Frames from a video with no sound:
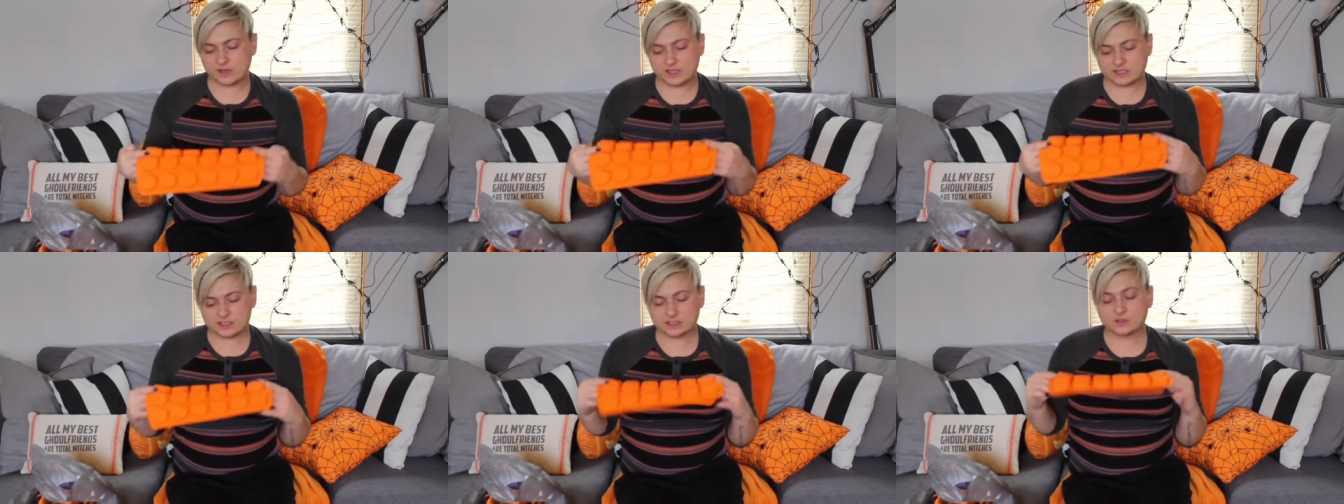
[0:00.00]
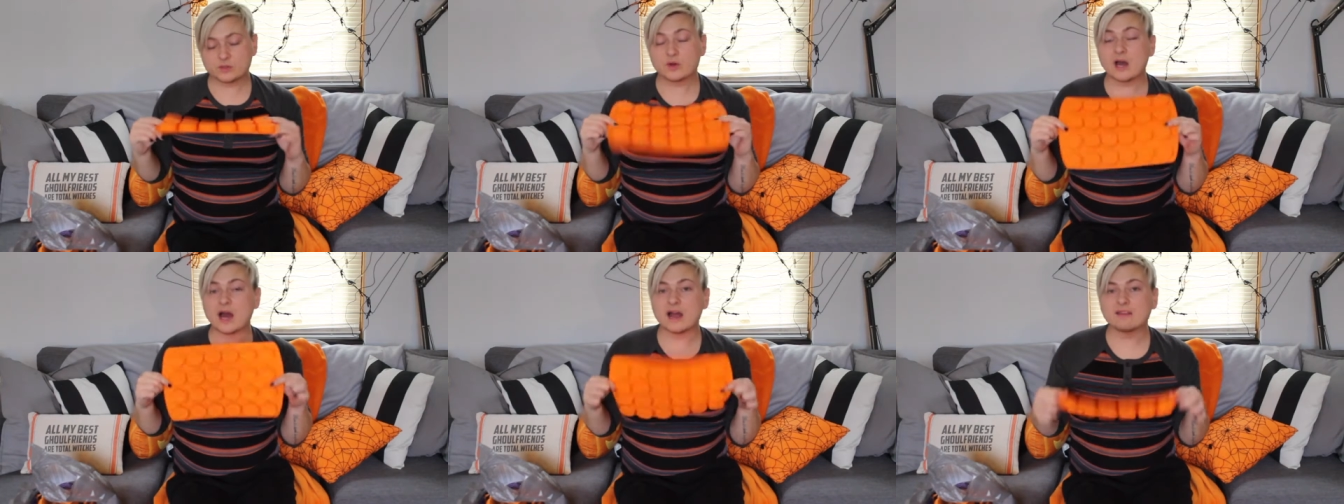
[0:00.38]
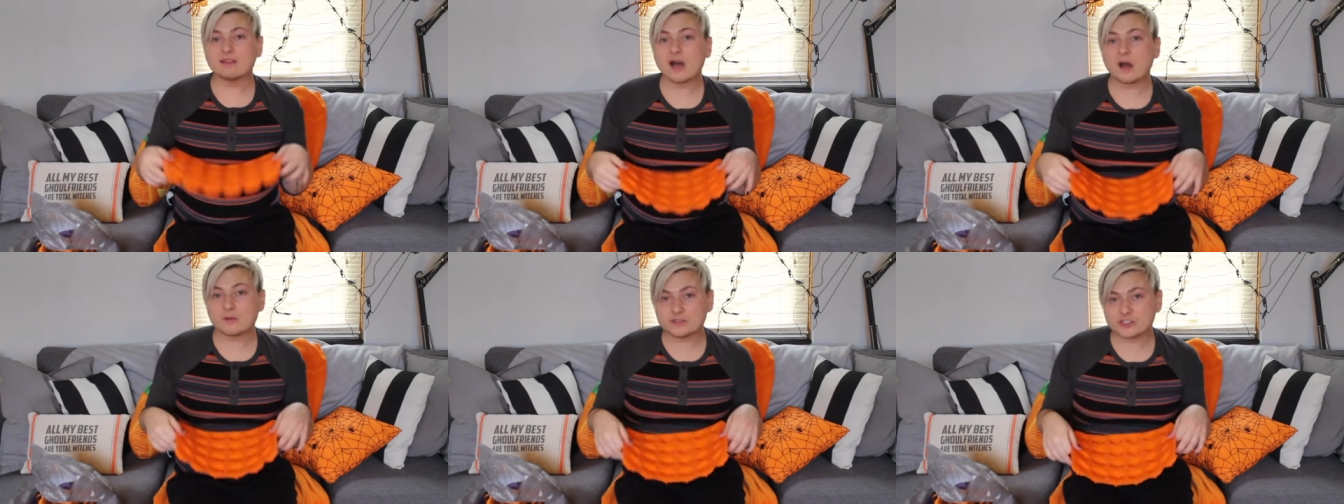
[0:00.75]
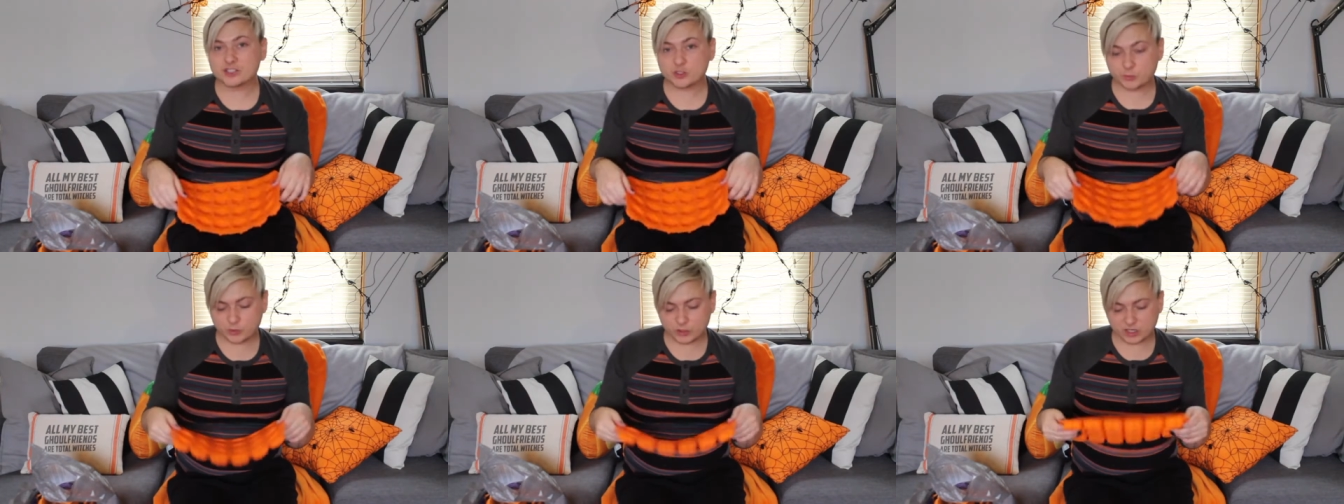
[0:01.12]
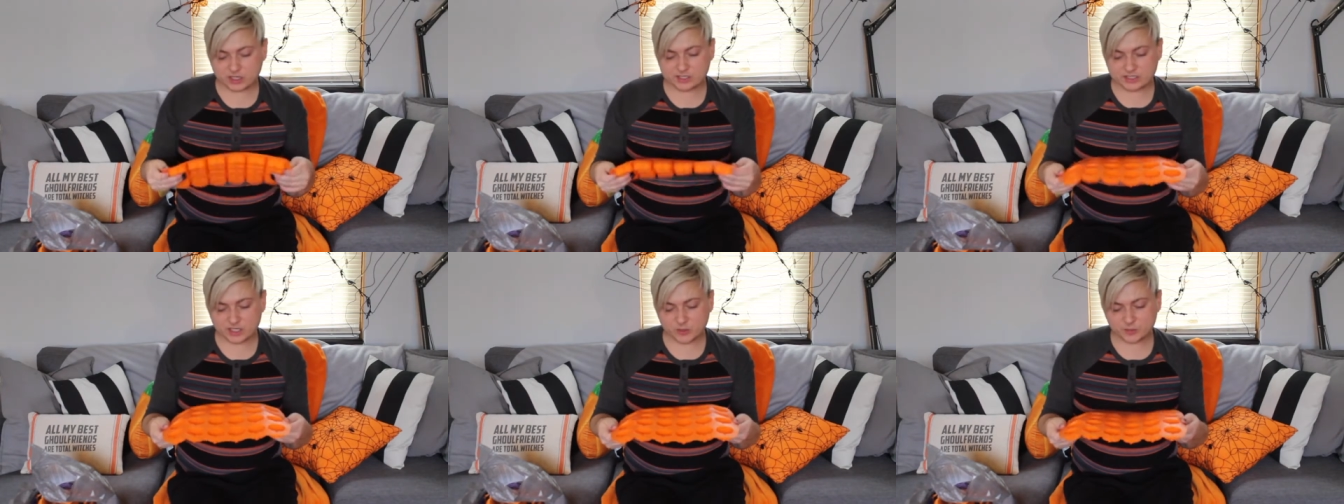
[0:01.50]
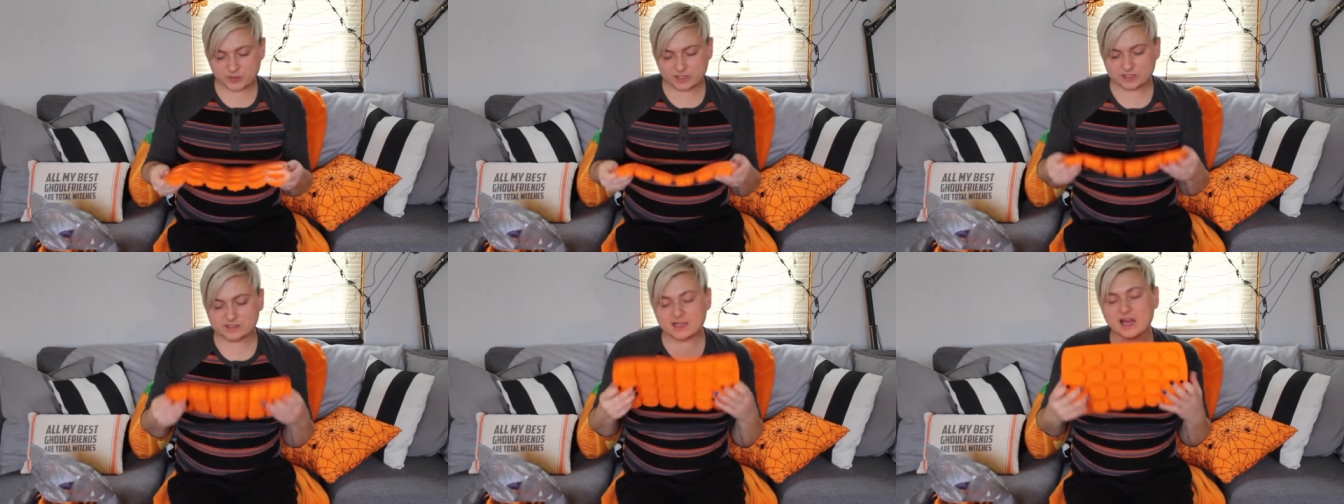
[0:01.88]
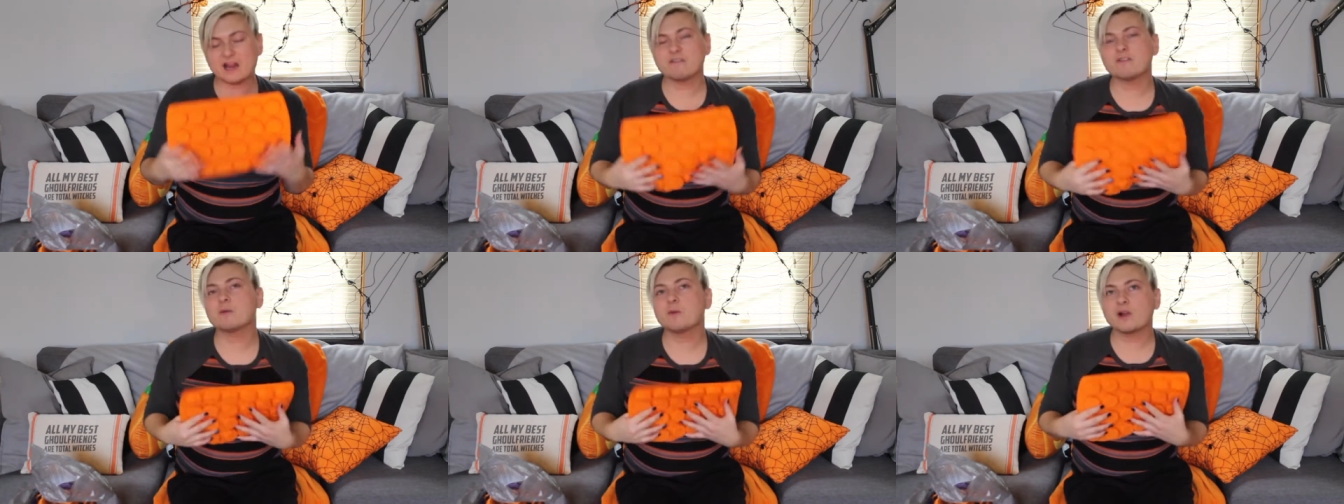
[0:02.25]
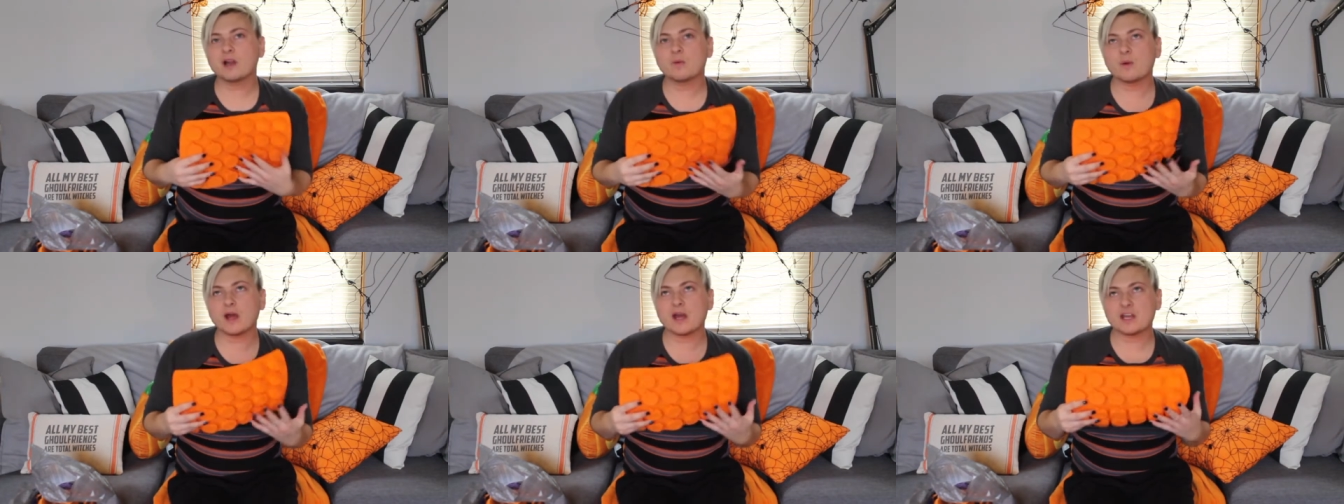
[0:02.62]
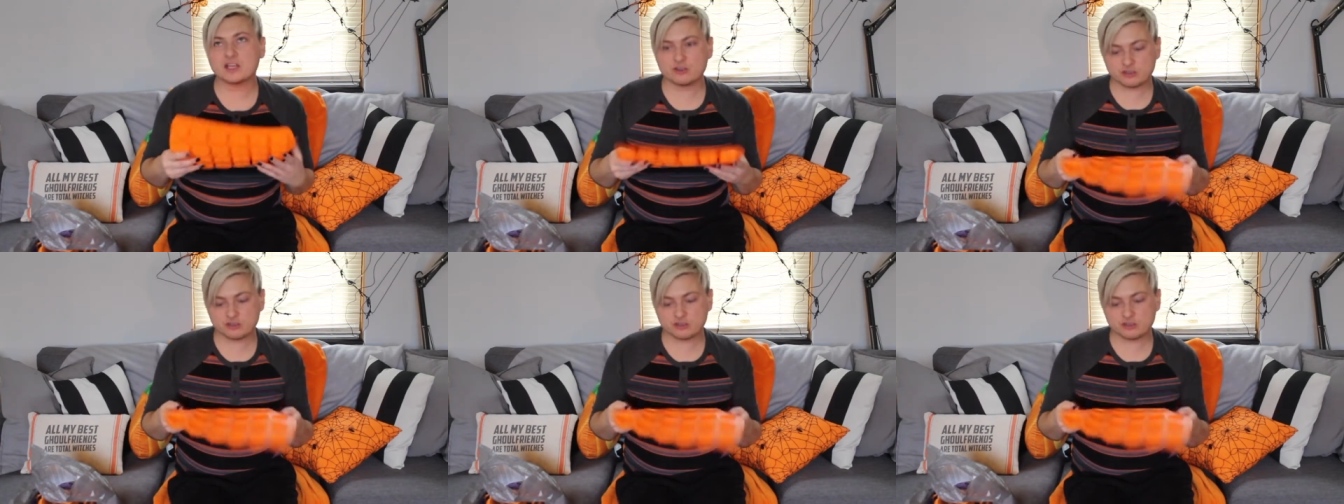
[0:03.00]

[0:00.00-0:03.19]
This I thought was a super good deal because everywhere I went,